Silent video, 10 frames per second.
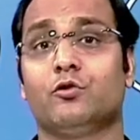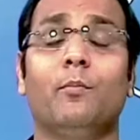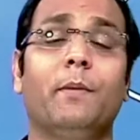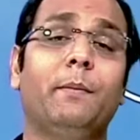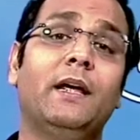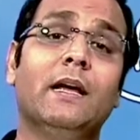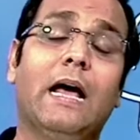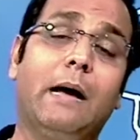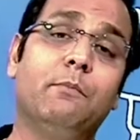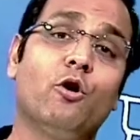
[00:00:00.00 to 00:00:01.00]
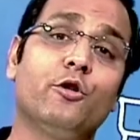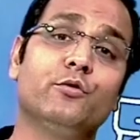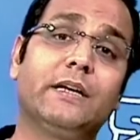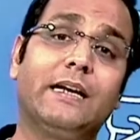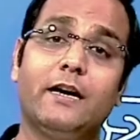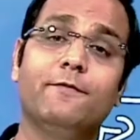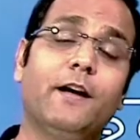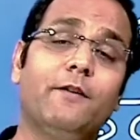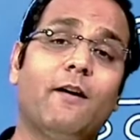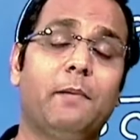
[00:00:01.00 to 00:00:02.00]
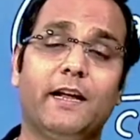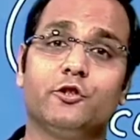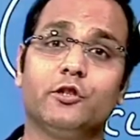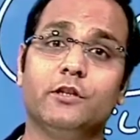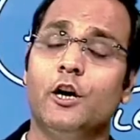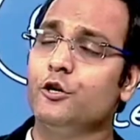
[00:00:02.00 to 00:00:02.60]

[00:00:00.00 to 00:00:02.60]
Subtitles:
or maybe I'm not using 95 applications.